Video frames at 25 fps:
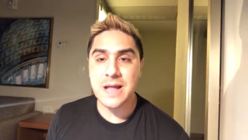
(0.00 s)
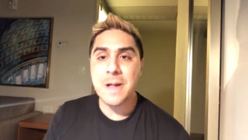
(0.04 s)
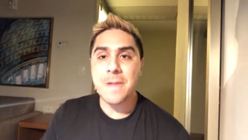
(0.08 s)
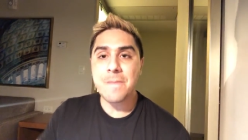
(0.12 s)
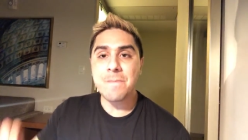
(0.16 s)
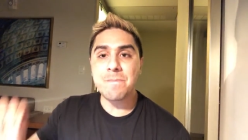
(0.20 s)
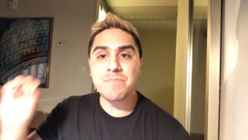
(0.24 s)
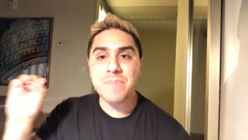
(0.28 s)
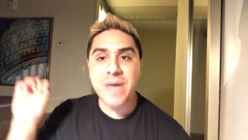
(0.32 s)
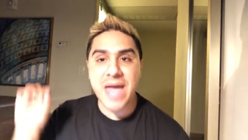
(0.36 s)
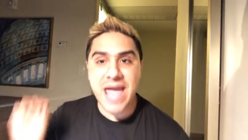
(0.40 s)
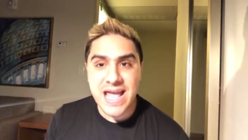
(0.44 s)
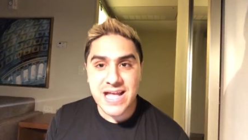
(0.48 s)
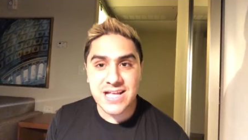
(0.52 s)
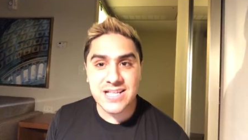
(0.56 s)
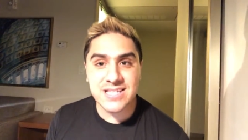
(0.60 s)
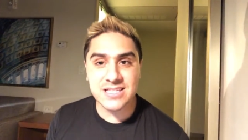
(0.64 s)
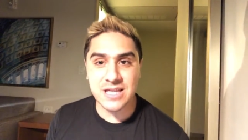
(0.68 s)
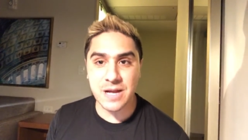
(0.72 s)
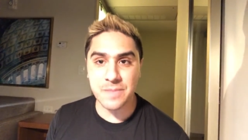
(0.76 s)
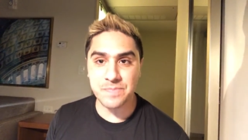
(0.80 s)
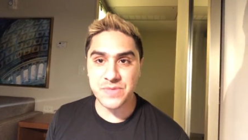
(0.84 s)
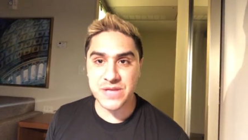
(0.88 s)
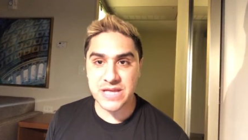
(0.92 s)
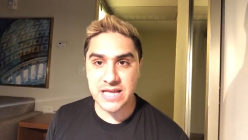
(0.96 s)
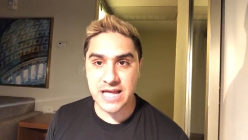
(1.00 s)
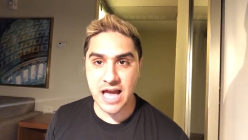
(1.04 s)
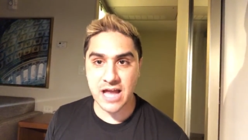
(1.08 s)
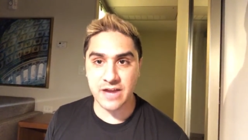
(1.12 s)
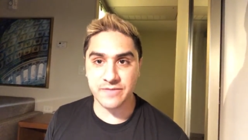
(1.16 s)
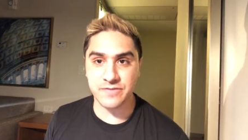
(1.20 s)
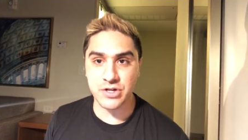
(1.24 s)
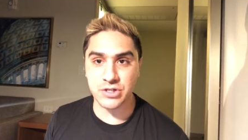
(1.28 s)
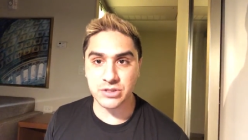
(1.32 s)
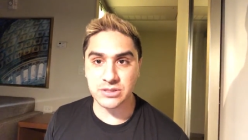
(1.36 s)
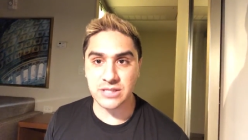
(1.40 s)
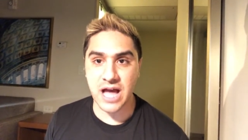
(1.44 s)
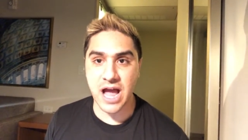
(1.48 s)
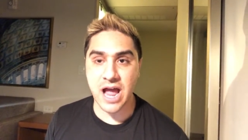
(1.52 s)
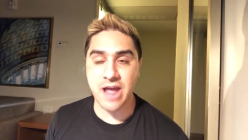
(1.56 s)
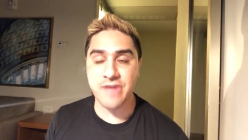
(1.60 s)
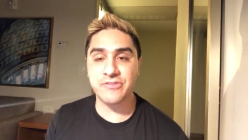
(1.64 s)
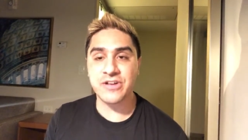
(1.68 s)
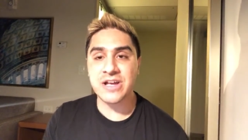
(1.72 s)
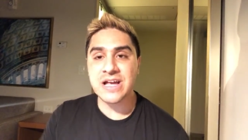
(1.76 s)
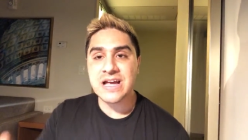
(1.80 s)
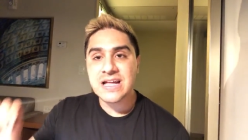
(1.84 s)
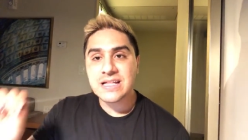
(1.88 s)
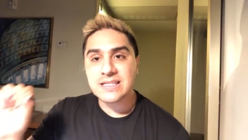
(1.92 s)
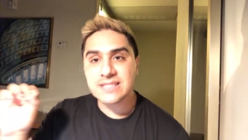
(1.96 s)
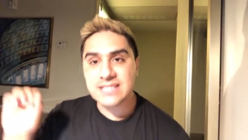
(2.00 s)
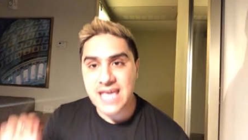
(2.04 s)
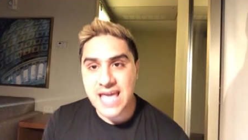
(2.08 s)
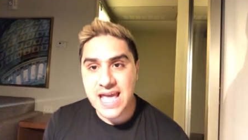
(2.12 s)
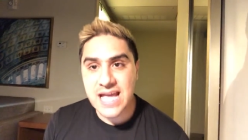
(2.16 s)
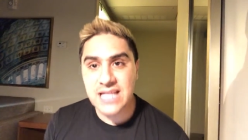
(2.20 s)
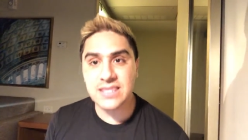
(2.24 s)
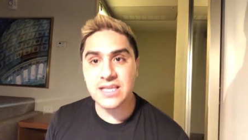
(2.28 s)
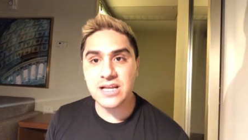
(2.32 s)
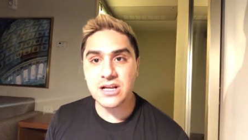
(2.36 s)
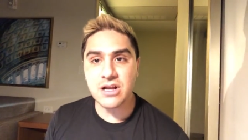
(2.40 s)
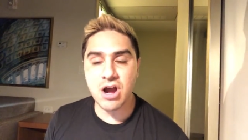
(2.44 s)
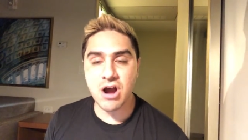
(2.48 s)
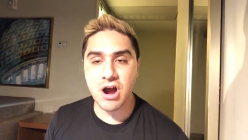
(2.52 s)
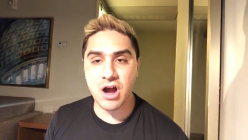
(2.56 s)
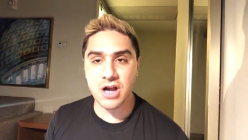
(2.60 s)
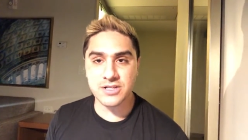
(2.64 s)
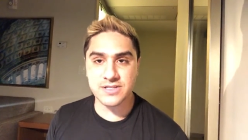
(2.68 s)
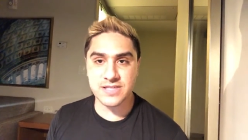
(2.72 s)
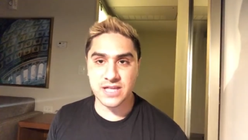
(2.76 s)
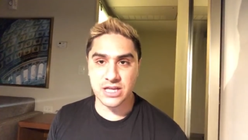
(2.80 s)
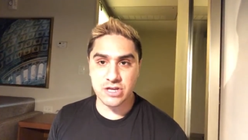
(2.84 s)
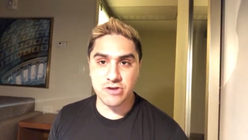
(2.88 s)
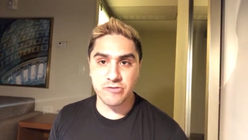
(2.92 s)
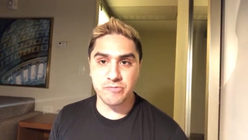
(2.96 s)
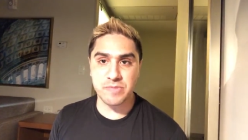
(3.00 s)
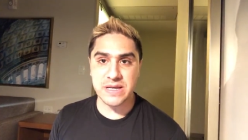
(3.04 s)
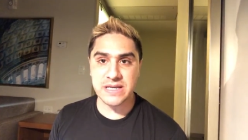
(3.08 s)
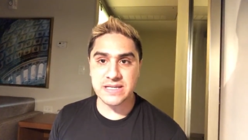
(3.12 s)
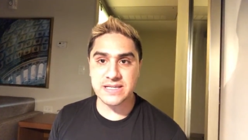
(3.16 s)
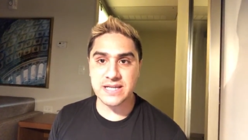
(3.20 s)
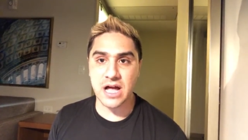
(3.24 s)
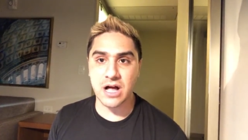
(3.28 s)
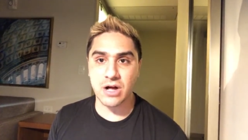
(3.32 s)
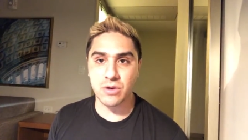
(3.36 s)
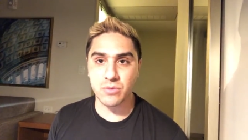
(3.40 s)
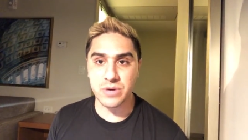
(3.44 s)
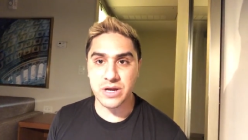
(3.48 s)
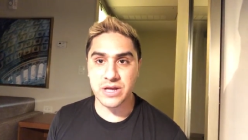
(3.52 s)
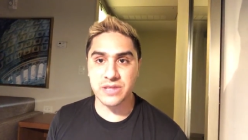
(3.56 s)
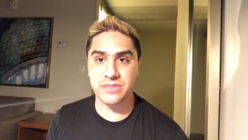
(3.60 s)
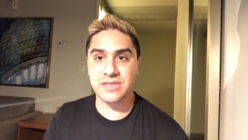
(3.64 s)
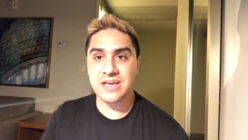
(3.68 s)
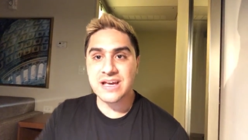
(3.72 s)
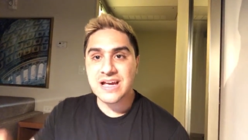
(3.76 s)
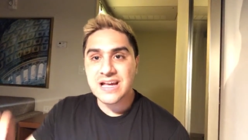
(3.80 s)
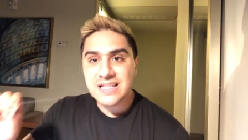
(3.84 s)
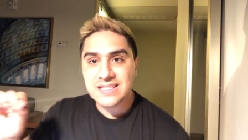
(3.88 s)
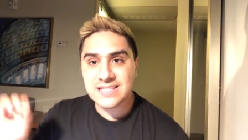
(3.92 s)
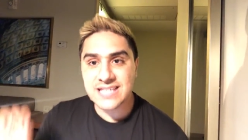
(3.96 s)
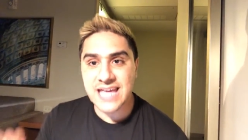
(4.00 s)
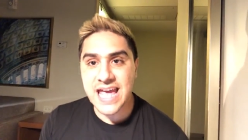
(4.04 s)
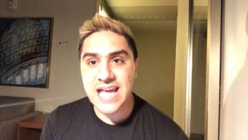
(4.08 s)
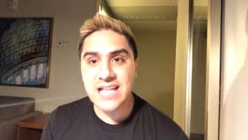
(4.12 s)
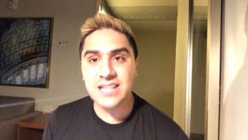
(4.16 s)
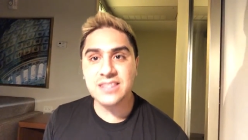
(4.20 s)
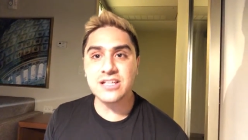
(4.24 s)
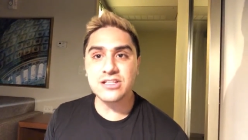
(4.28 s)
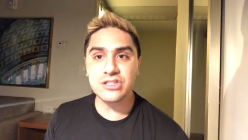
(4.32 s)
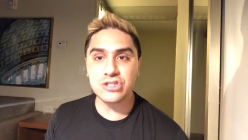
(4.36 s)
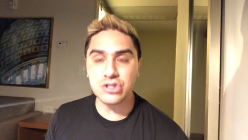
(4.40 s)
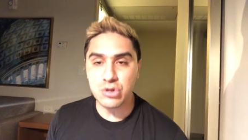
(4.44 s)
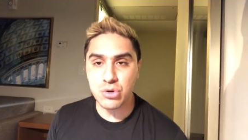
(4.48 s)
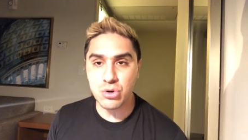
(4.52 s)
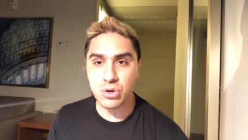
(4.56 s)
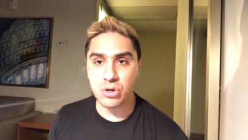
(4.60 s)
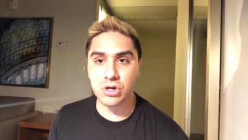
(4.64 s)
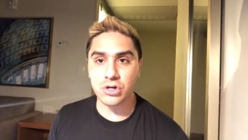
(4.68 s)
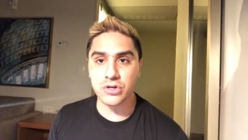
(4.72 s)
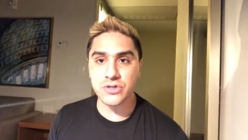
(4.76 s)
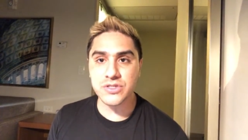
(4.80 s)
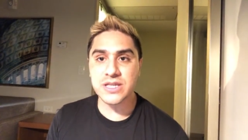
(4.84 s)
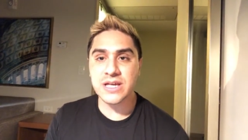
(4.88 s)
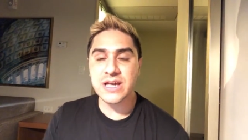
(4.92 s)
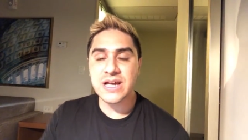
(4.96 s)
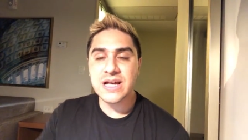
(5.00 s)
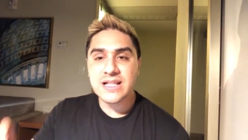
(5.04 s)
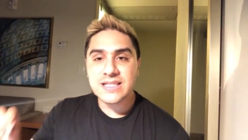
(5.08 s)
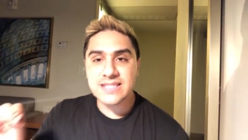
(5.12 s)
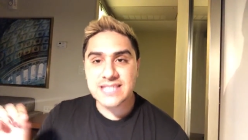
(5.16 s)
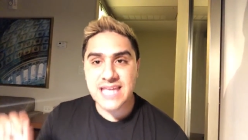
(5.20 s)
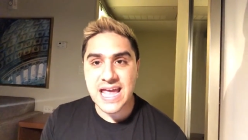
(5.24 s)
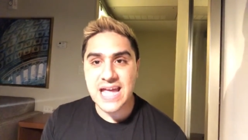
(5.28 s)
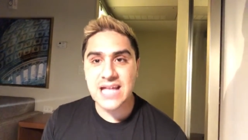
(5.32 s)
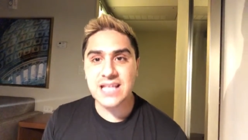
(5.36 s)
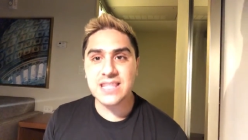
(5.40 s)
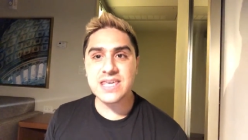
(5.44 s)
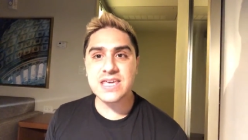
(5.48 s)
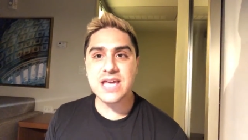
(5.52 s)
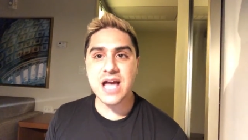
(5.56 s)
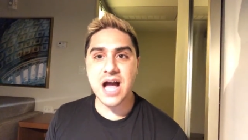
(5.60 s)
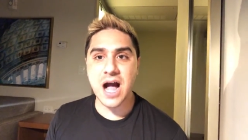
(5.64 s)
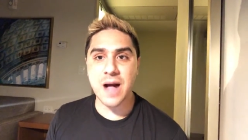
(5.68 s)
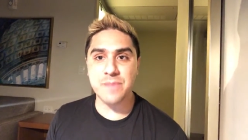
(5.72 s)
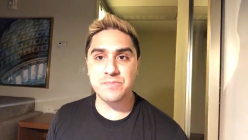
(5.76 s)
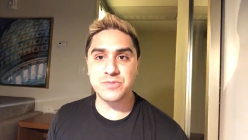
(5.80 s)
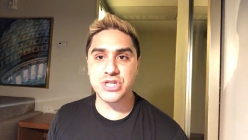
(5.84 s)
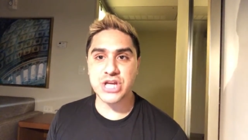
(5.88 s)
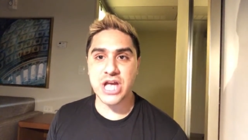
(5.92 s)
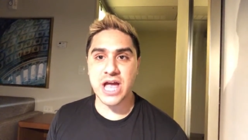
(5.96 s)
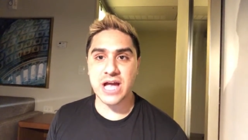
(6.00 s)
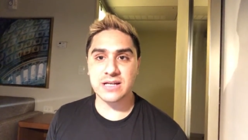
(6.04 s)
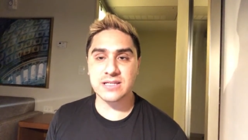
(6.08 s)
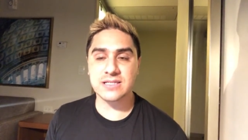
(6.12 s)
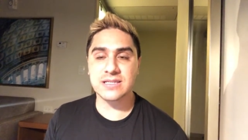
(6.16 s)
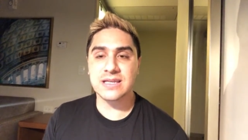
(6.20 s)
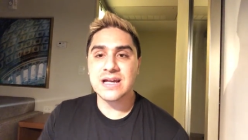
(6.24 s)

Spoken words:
Make something out of your life. Take the cards that you've been dealt with. Take the tools. Take the objects.